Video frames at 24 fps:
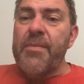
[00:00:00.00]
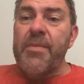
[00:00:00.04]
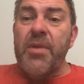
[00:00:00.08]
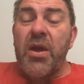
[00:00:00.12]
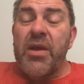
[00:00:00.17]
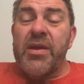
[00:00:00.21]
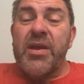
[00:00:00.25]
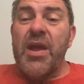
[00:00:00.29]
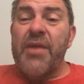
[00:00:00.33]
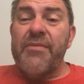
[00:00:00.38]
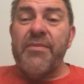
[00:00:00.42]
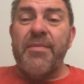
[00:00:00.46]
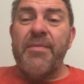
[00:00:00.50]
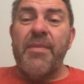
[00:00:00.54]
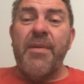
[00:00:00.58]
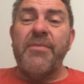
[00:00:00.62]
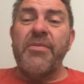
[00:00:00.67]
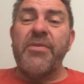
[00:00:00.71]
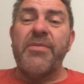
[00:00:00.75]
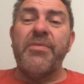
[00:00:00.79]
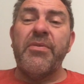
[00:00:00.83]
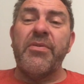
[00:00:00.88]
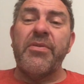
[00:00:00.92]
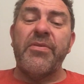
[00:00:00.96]
I can't remember,
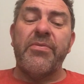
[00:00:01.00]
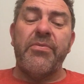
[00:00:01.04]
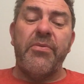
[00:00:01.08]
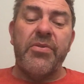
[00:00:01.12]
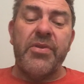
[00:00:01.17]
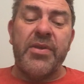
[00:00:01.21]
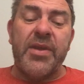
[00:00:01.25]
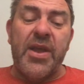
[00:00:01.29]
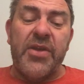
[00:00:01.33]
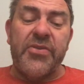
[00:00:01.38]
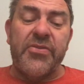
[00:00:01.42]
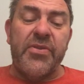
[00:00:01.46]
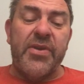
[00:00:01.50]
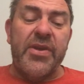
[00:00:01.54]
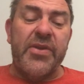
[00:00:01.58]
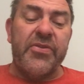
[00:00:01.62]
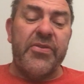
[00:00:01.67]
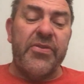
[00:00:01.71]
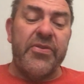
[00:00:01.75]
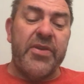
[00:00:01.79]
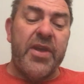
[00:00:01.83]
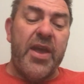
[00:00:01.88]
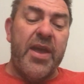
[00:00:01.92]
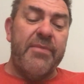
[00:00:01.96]
to be honest, what the cash
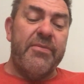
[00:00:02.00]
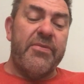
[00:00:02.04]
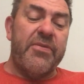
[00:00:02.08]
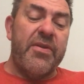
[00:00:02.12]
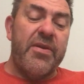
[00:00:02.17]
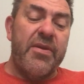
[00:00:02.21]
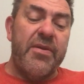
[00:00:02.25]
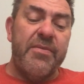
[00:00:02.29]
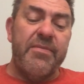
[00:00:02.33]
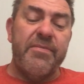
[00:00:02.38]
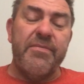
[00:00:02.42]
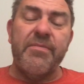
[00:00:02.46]
donations came to.